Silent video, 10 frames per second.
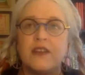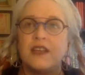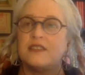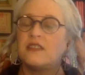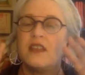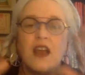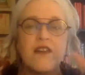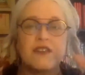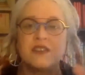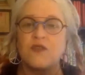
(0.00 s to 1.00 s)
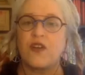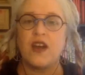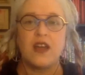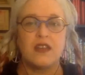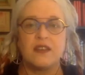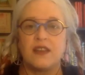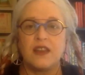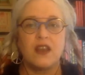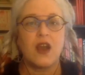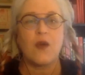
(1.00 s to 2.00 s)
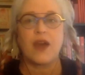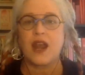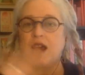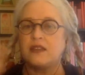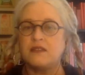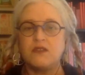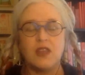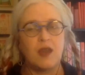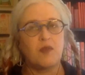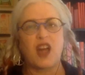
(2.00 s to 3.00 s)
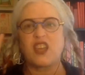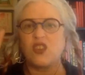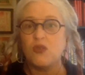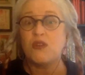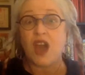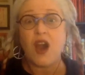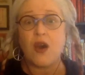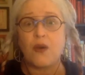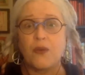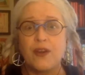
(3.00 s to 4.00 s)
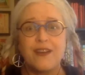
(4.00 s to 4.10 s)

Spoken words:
It's enough. It's fun, and I am like, you go.